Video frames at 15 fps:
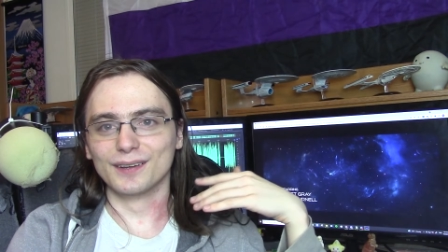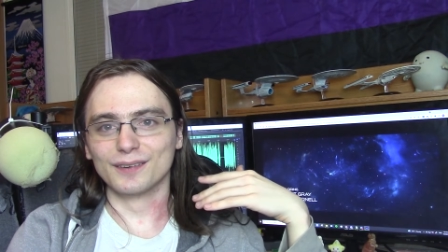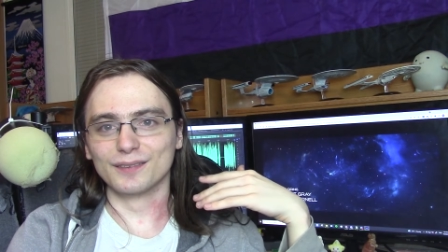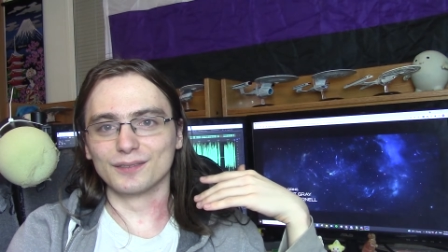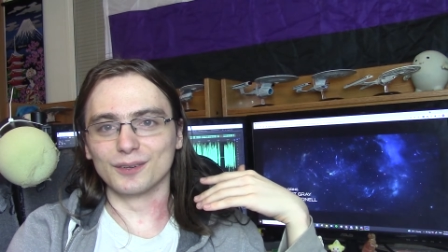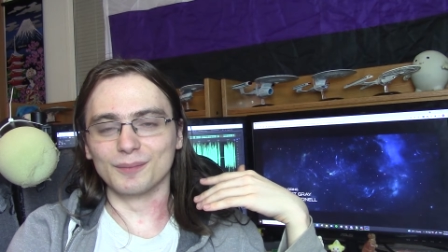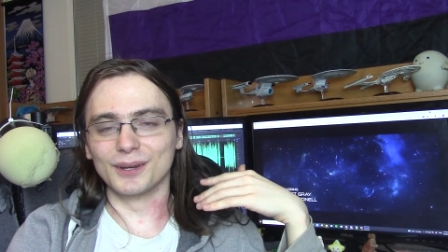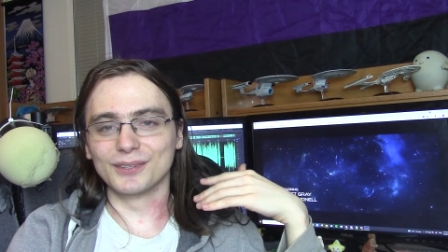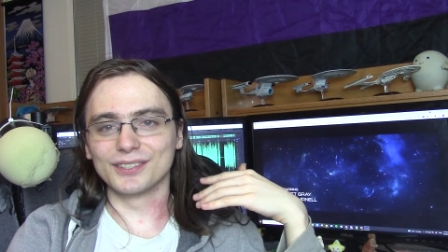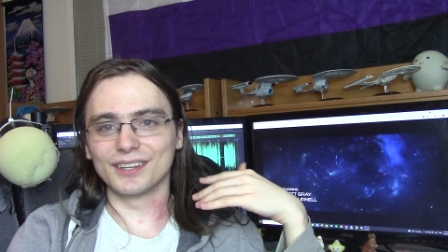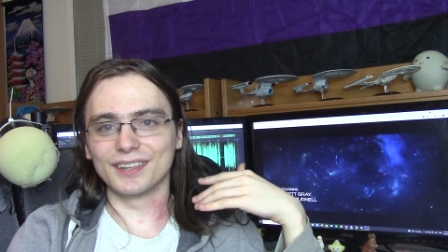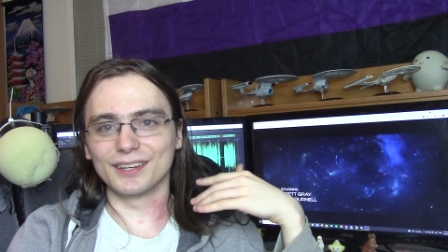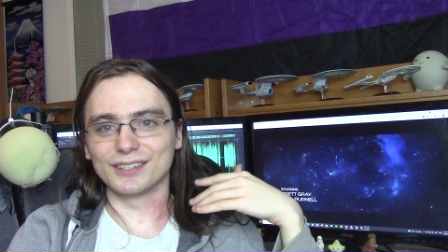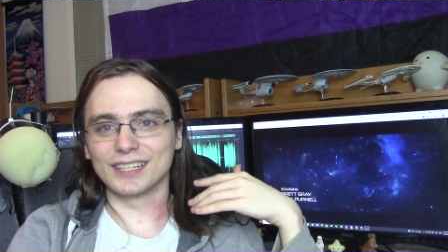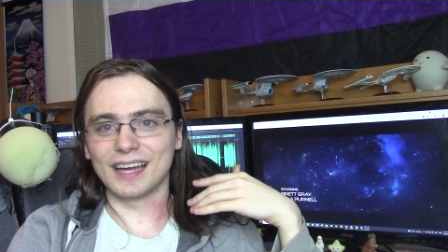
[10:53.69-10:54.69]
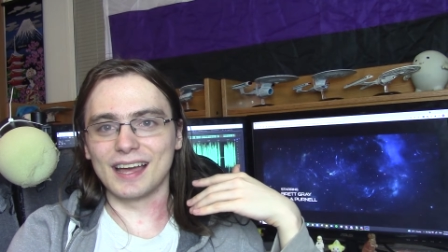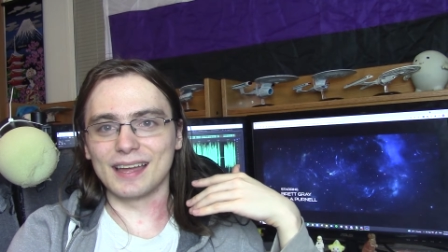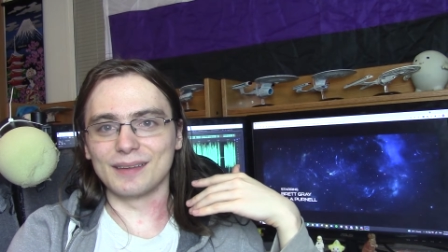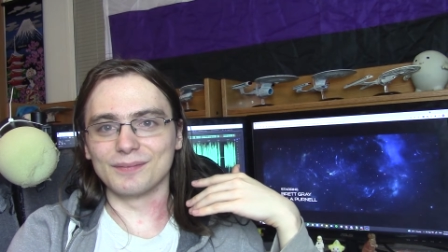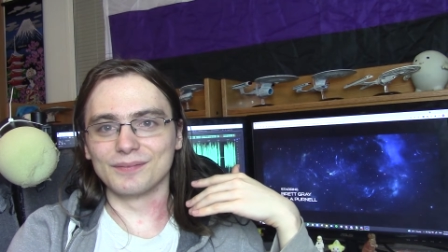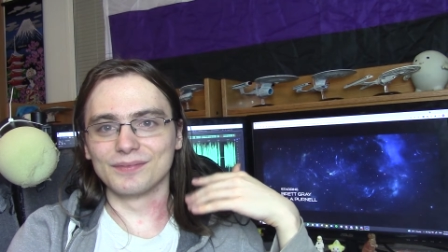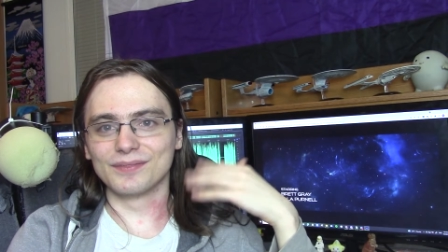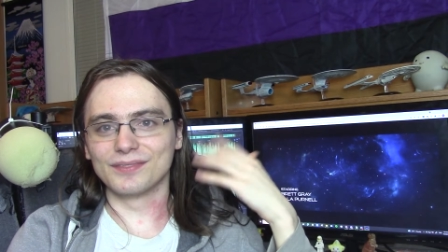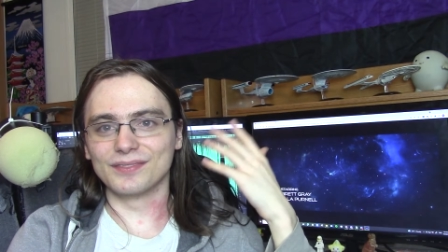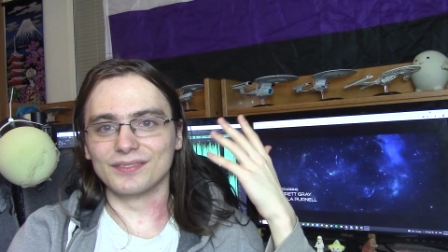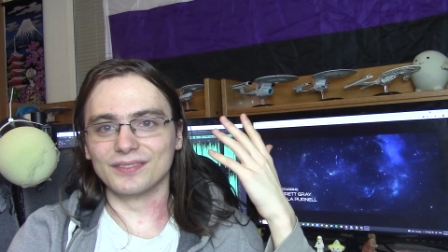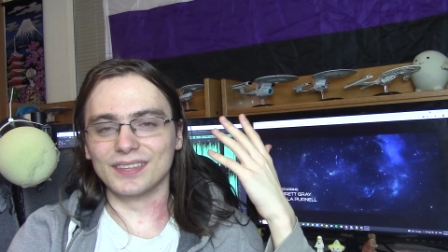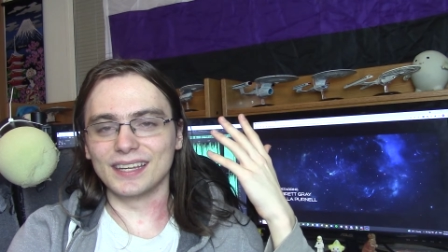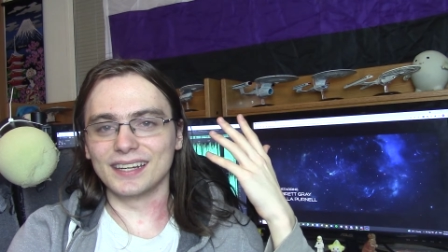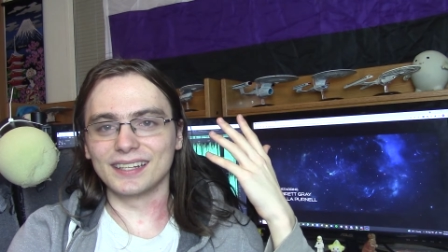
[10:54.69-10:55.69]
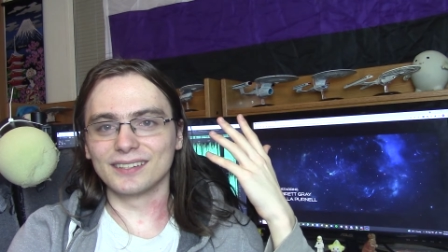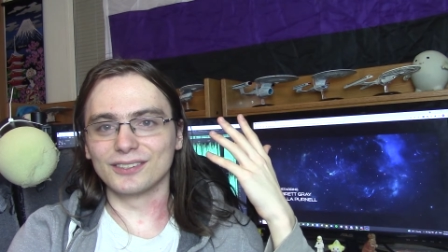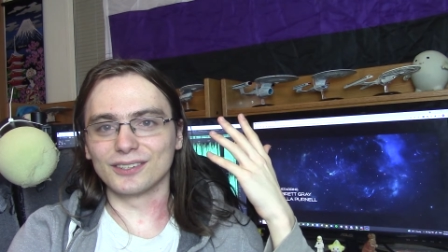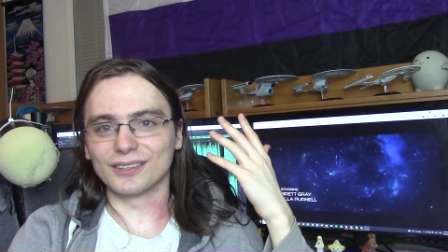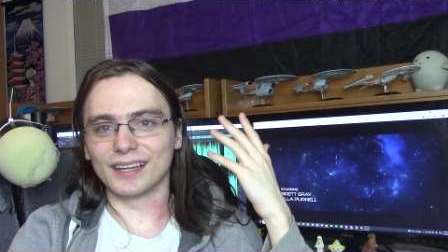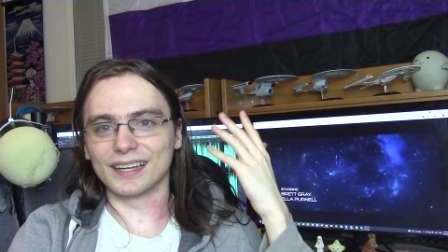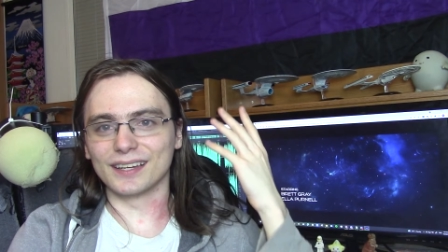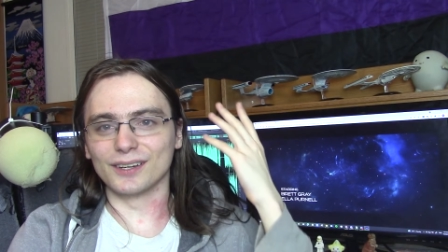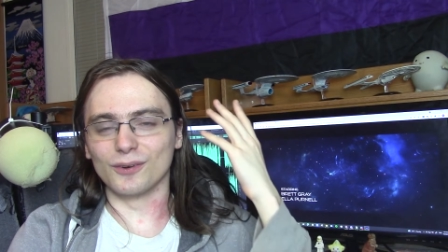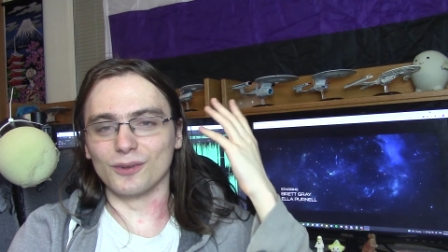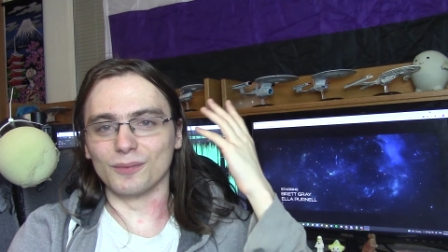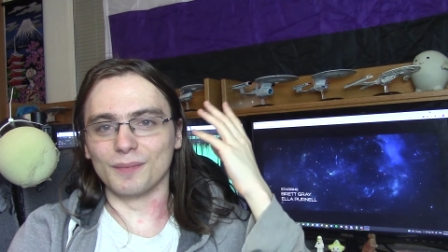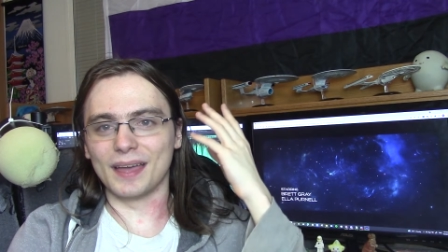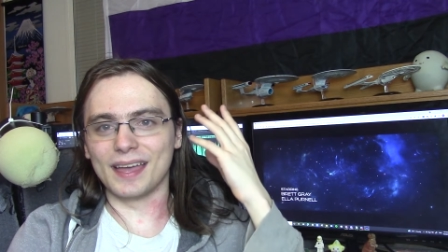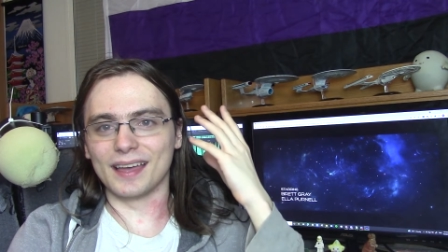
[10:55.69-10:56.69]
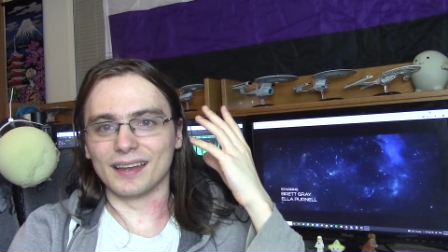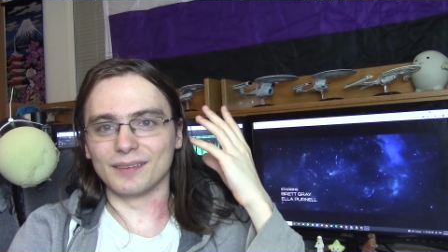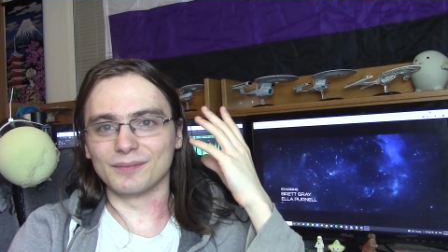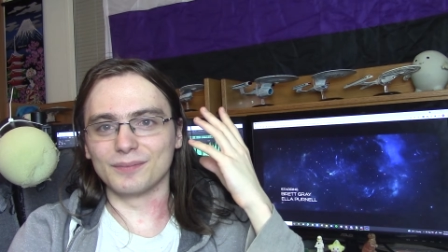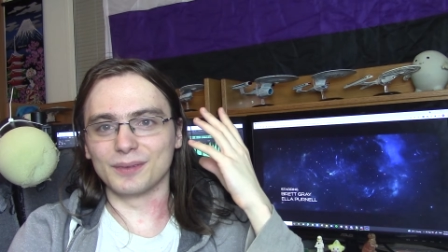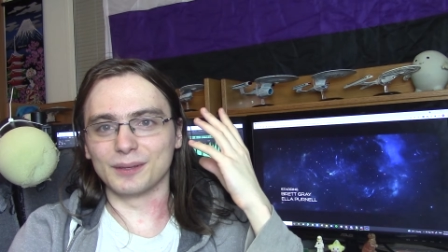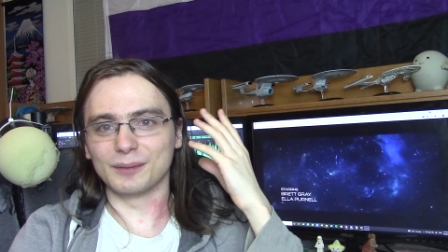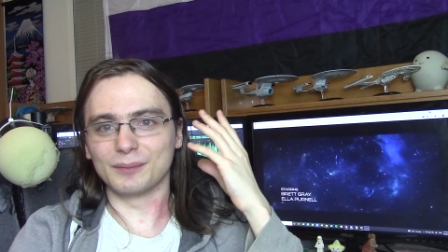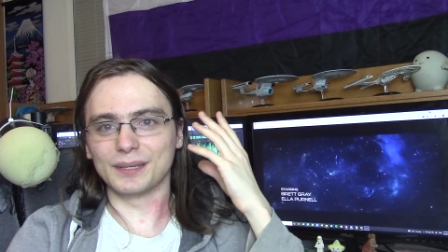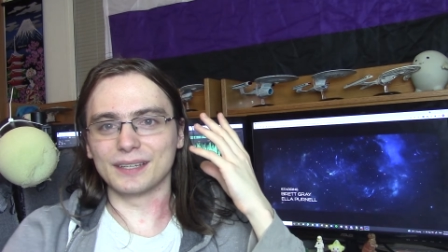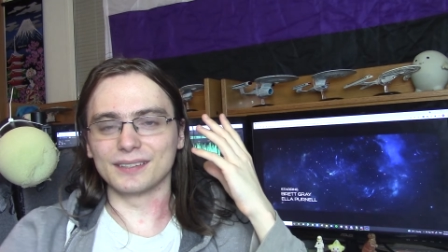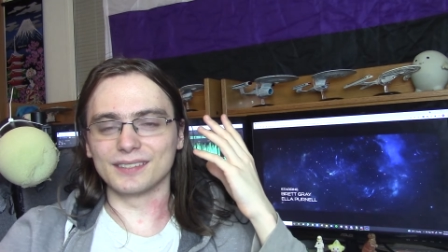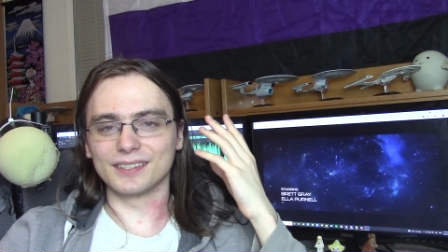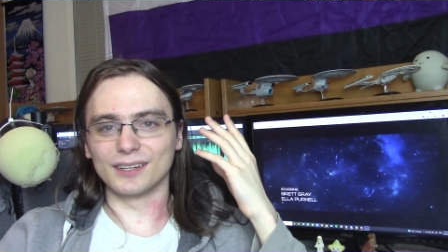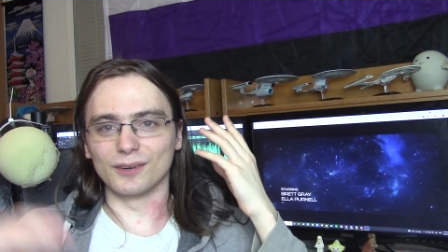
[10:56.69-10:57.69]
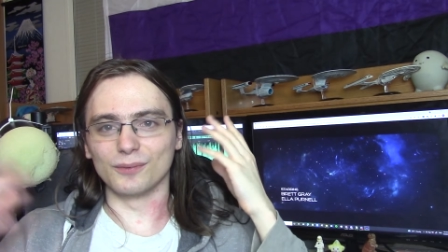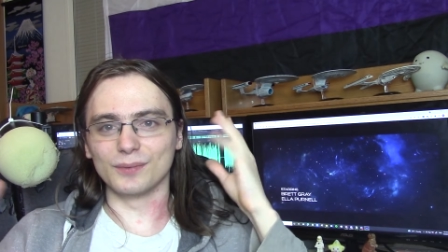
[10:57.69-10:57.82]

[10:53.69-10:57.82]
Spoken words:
for most of their time, they didn't look like an old man, because,